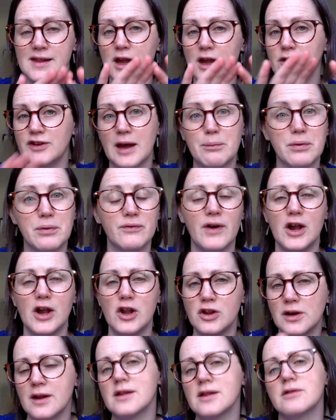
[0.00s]
So
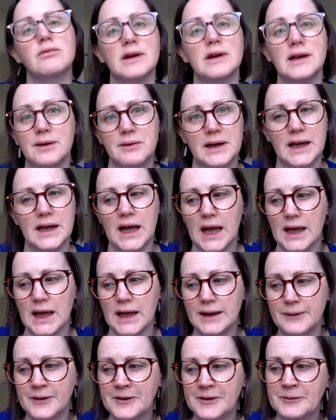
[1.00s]
deprivation is really, really
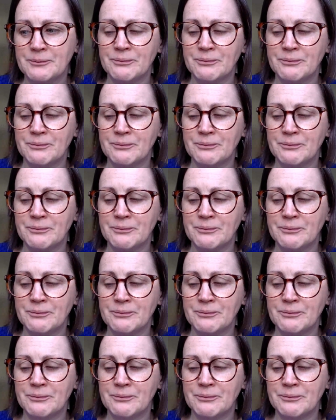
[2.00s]
key.